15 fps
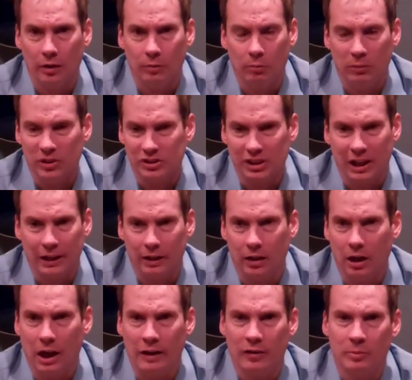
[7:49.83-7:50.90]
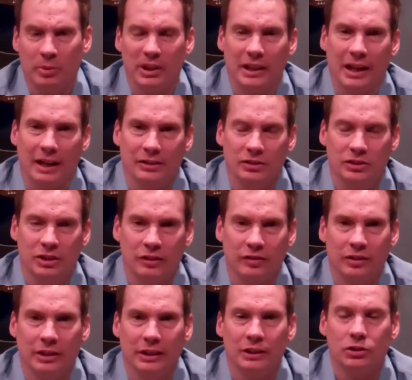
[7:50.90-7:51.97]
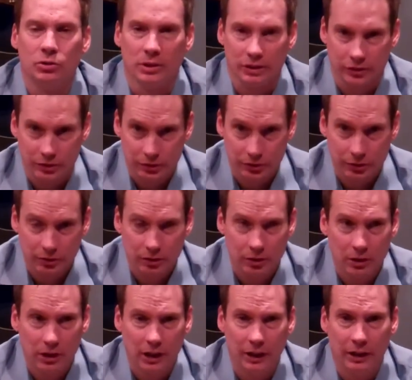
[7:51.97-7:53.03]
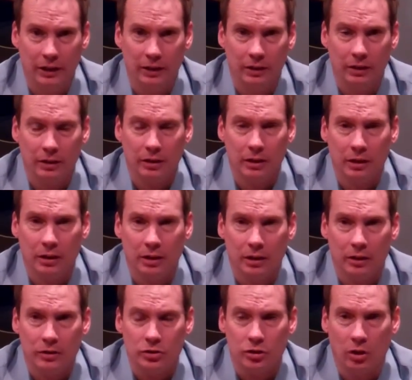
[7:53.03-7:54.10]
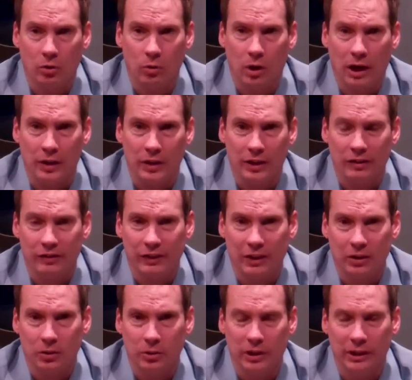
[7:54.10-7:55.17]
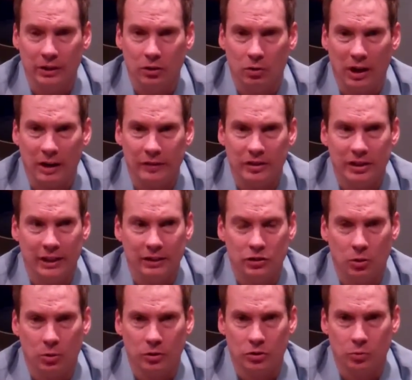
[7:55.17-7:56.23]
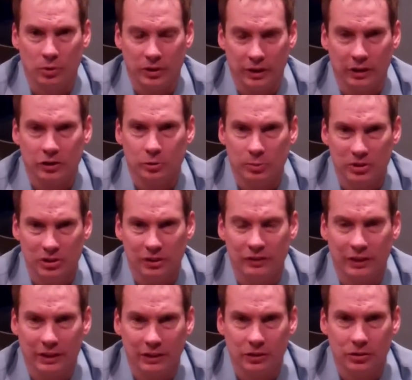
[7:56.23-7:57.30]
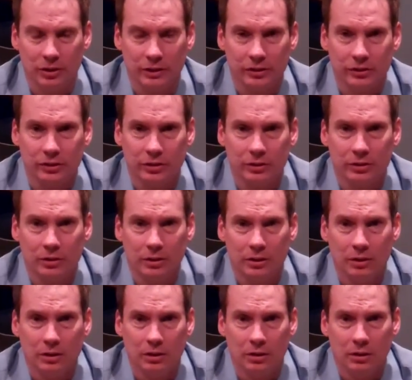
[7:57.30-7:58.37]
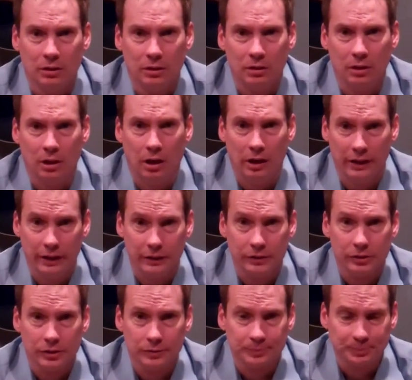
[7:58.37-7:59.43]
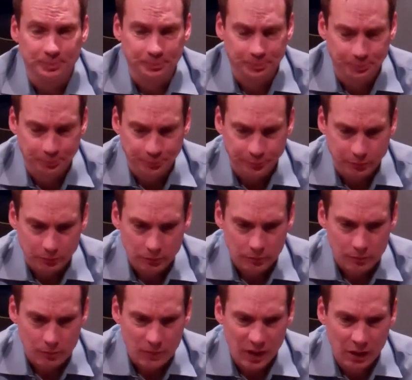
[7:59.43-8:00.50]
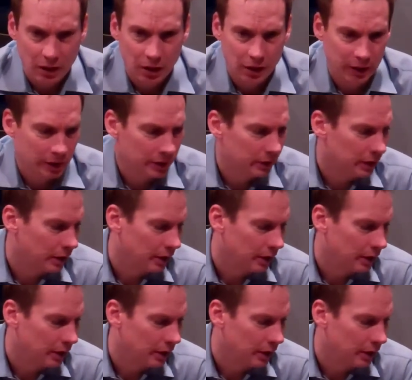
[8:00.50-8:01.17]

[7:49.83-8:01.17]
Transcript: Masada, everybody has different interests, and so I think a fellow can gravitate towards what their specific interest is, and